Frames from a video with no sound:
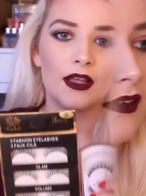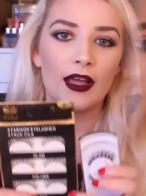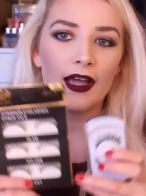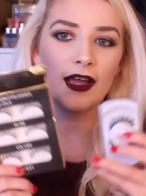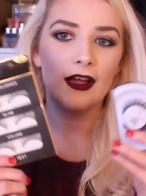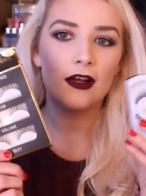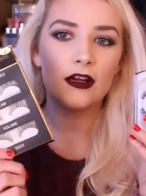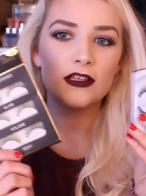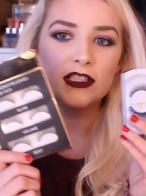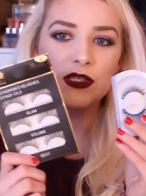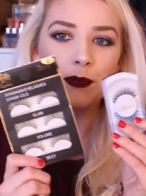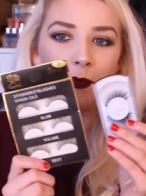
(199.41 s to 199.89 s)

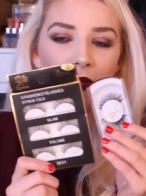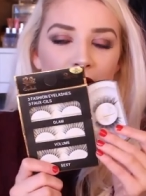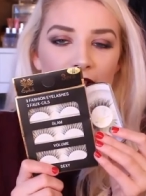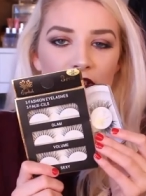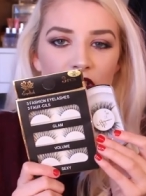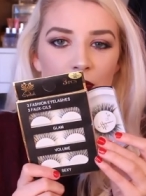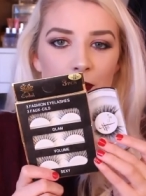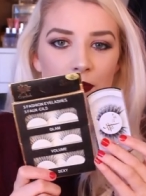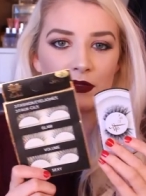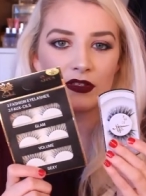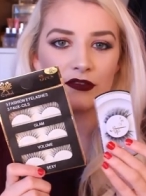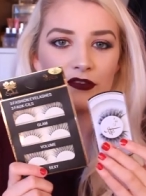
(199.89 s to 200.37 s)
I also
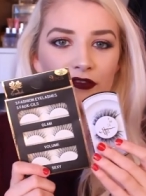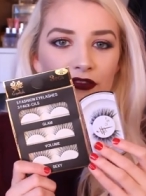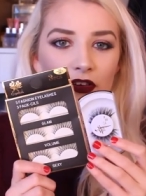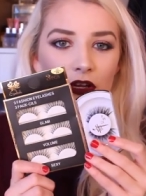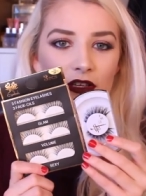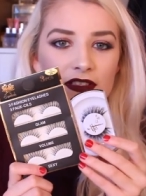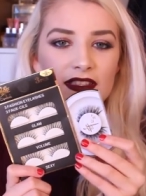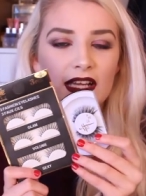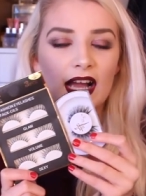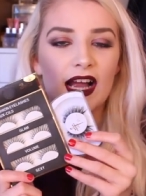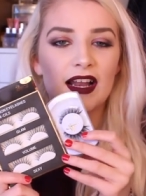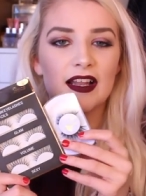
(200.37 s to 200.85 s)
picked up some
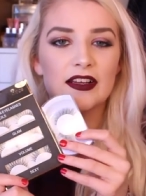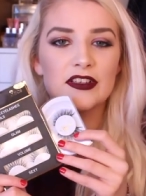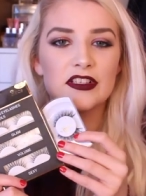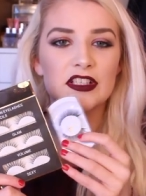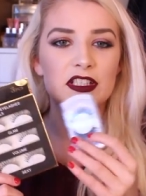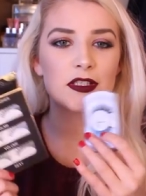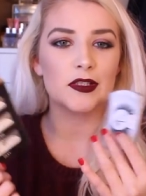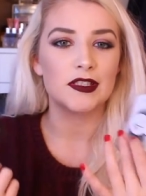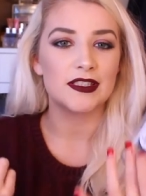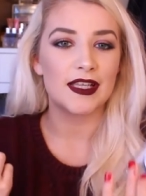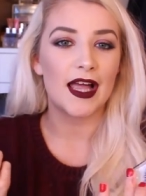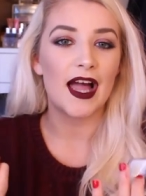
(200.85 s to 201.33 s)
false
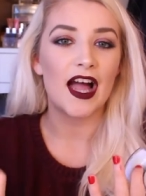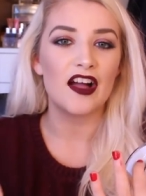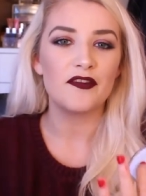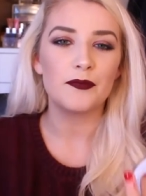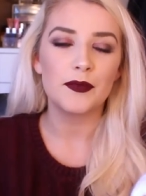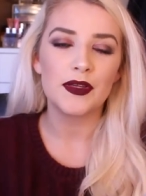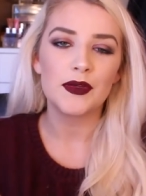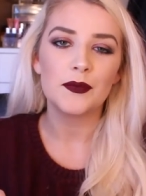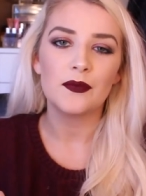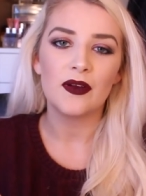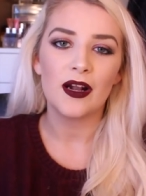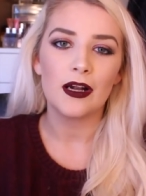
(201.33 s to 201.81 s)
eyelashes because I have
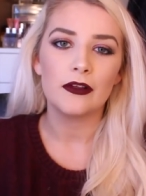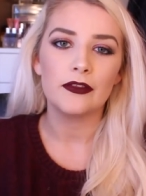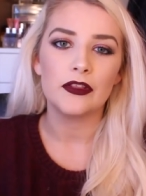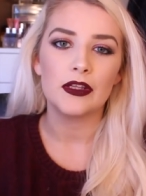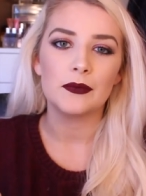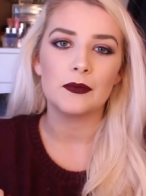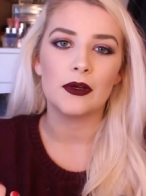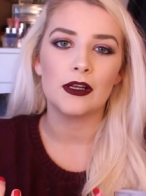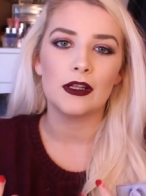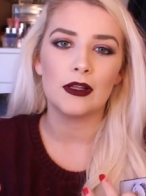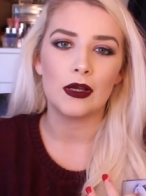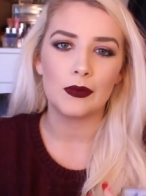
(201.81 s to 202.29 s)
been wearing
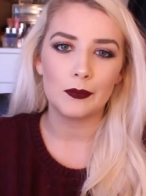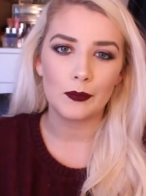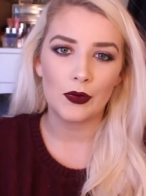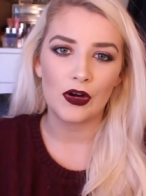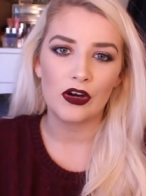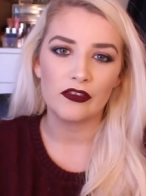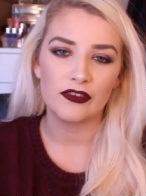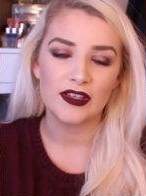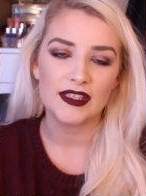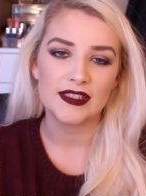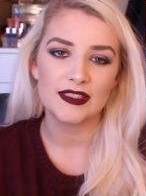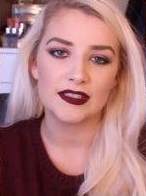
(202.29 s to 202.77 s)
them a lot
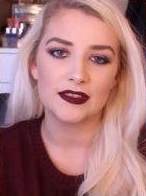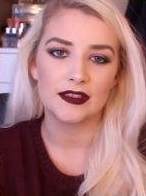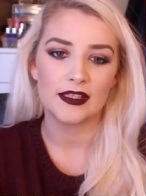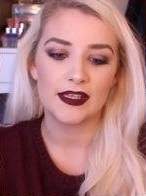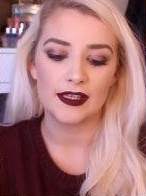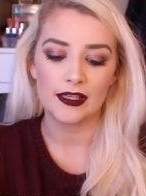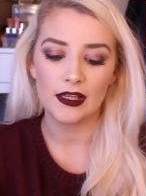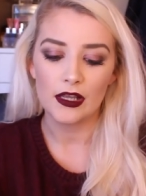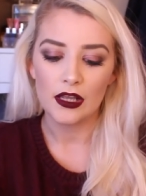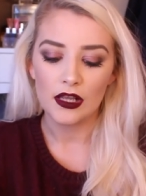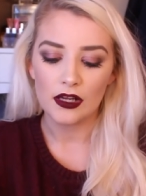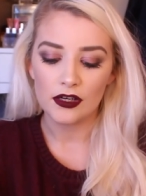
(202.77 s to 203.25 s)
more
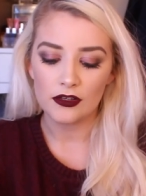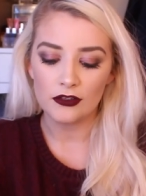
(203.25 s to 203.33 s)
recently.